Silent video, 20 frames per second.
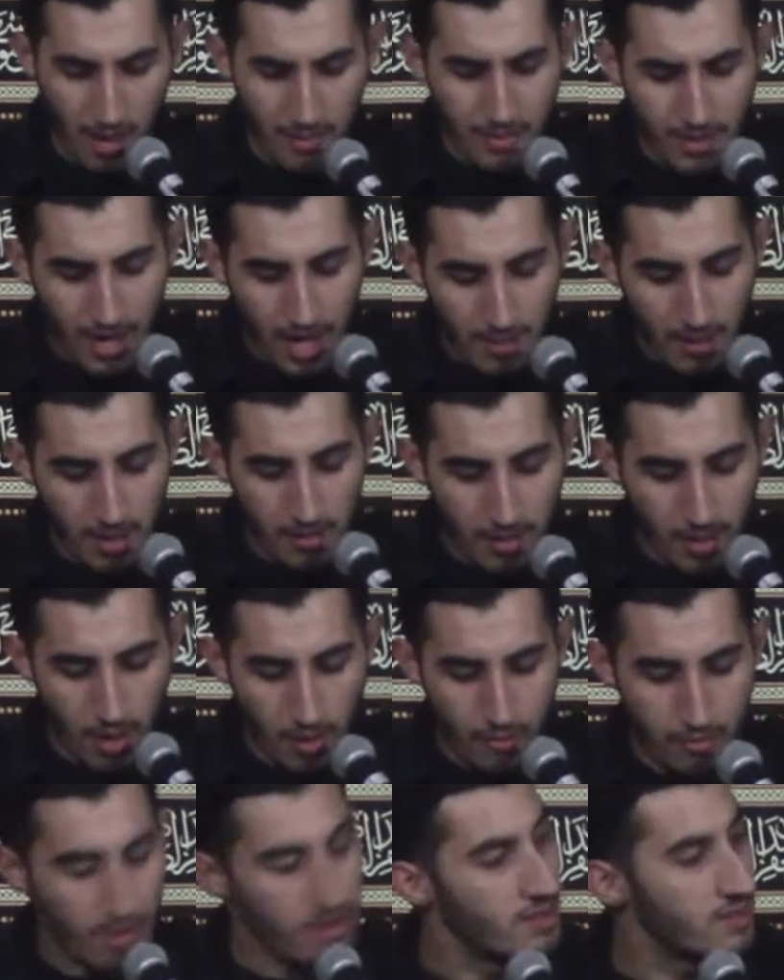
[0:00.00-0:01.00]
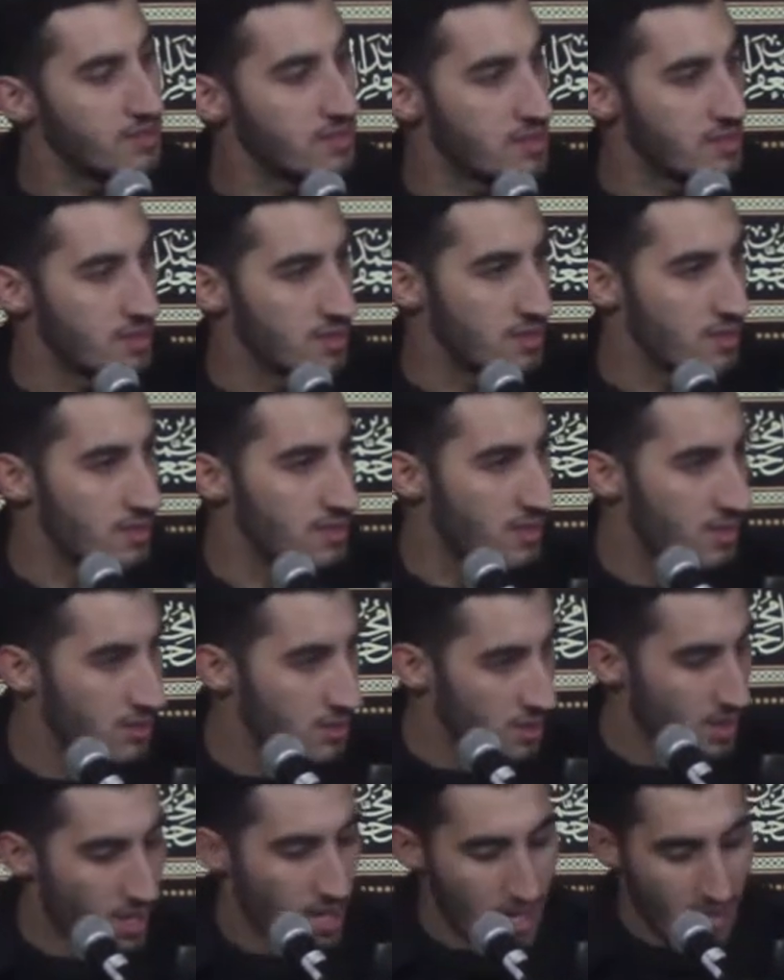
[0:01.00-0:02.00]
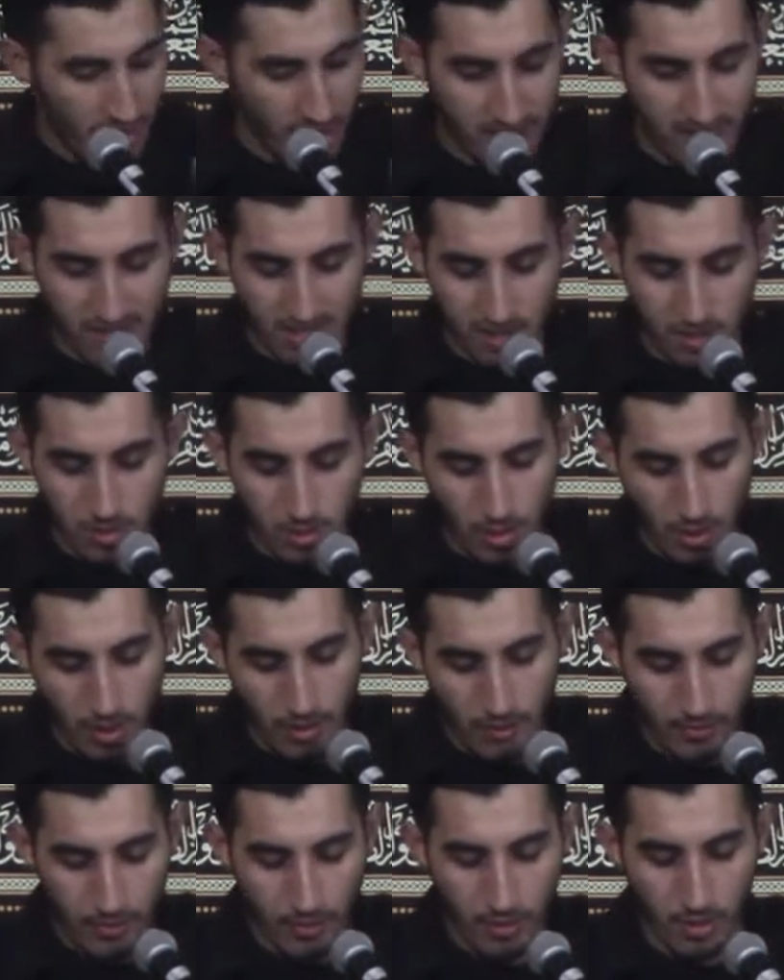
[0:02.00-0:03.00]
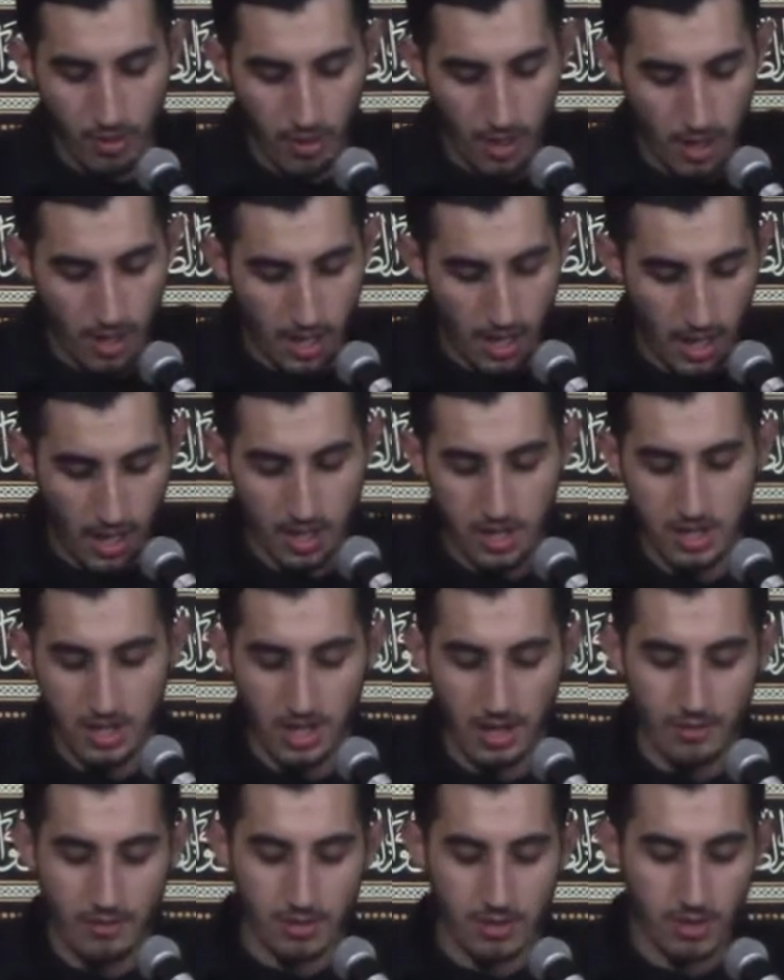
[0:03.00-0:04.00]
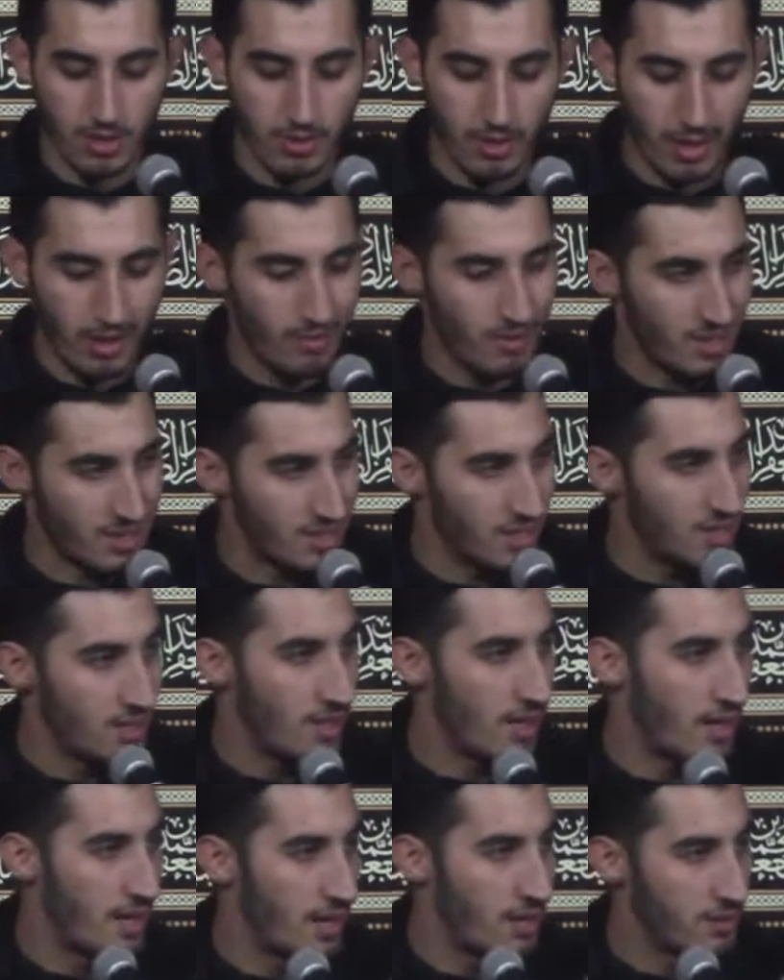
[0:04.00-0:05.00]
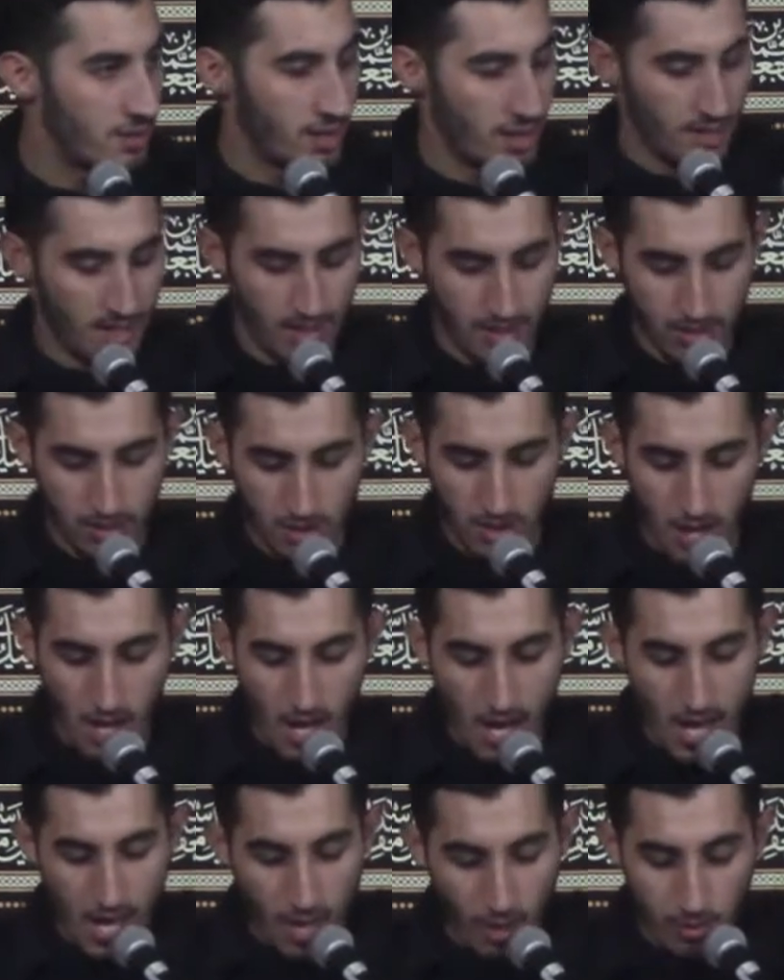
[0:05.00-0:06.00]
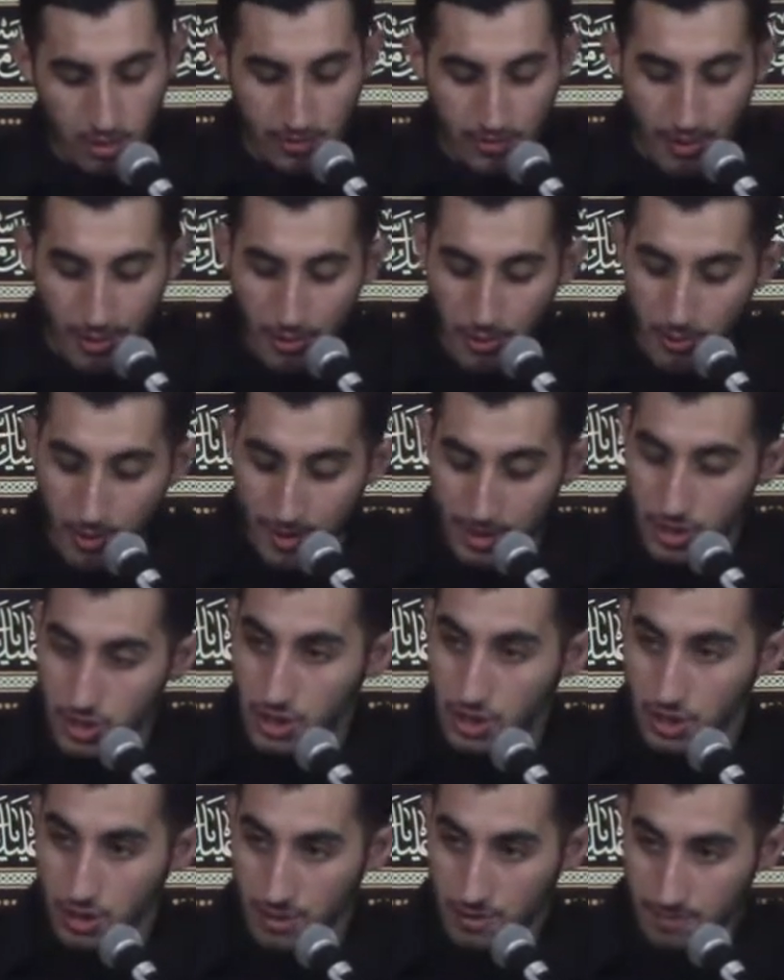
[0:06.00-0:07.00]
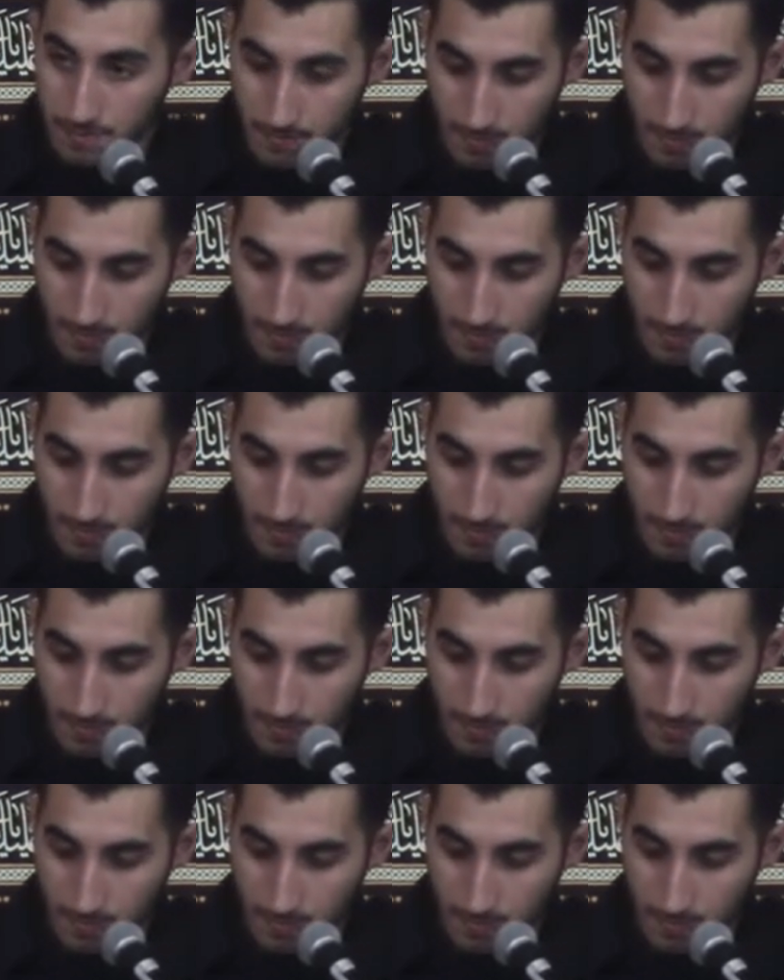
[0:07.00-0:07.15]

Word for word: Abdul Rahman ibn Auf, brothers and sisters, and this is a story for each and every single one of us in, the, in our day and age. He was very rich.